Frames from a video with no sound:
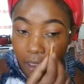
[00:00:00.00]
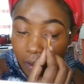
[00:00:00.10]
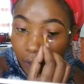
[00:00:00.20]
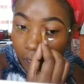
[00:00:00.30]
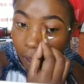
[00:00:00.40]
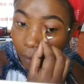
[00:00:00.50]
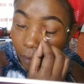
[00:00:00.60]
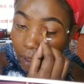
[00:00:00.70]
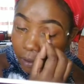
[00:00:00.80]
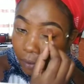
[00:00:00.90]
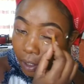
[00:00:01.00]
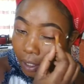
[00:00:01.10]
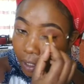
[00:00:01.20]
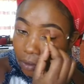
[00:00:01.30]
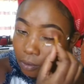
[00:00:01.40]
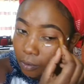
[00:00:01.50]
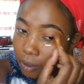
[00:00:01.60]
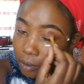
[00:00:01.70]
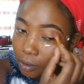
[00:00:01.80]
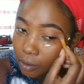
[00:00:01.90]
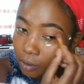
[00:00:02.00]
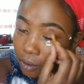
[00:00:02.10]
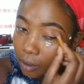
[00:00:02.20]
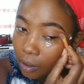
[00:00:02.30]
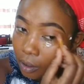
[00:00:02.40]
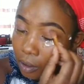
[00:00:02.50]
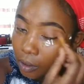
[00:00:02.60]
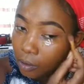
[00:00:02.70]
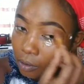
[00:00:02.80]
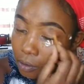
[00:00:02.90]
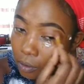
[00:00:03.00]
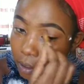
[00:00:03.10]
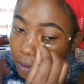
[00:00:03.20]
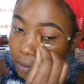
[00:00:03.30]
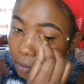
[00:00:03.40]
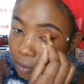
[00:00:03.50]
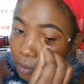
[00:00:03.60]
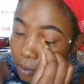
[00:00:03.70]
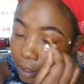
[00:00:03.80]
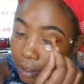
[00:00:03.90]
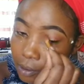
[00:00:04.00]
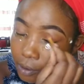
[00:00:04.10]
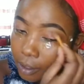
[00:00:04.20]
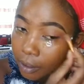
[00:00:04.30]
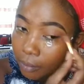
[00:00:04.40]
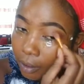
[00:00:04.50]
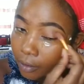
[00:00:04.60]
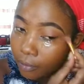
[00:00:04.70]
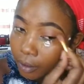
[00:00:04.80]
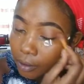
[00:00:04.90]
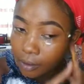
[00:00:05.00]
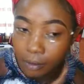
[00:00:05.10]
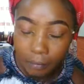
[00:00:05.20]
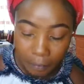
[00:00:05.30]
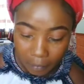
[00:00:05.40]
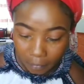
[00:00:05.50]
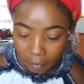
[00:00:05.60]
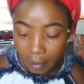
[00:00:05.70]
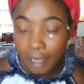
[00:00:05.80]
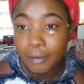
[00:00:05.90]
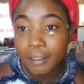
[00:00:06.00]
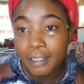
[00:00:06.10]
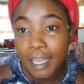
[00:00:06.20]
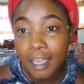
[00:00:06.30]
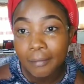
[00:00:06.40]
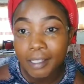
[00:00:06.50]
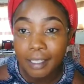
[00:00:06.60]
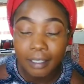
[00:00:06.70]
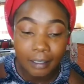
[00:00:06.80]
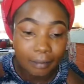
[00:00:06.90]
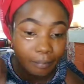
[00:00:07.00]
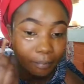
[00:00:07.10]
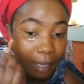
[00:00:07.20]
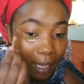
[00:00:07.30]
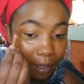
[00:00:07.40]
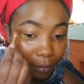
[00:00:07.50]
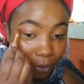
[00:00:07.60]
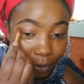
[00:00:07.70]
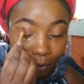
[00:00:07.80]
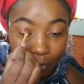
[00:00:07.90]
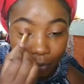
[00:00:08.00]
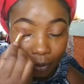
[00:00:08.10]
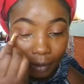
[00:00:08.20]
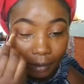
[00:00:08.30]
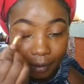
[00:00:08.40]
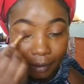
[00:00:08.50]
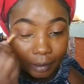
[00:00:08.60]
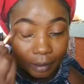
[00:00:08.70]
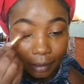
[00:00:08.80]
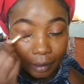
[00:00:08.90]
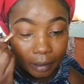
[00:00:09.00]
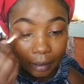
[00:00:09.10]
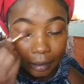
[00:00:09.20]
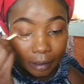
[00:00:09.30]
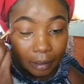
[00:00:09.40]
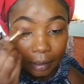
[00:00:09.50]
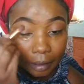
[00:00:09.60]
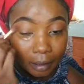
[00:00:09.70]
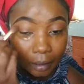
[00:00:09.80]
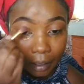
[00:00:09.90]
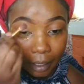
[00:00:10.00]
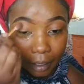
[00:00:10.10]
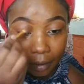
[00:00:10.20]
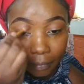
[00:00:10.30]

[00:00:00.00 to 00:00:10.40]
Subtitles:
3. We were 3 Kenyan students. So that's why I started making friends. And with time I started buying more clothes. Yeah.